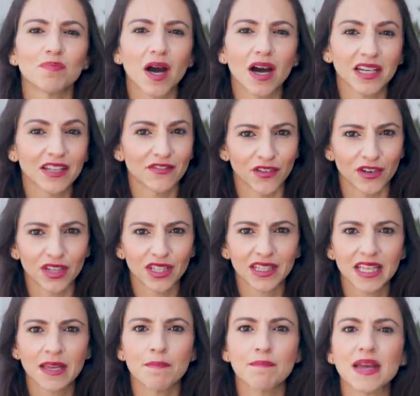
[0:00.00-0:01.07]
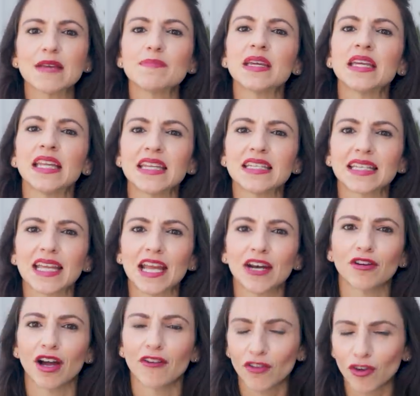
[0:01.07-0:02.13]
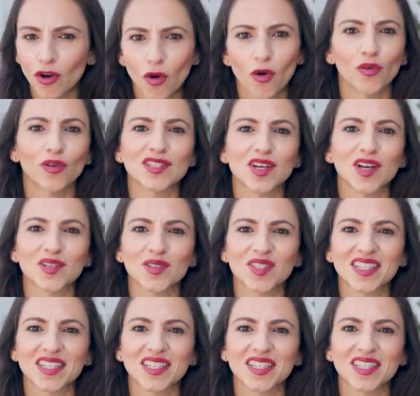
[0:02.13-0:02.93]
body vertically may be an indicator of her horizontal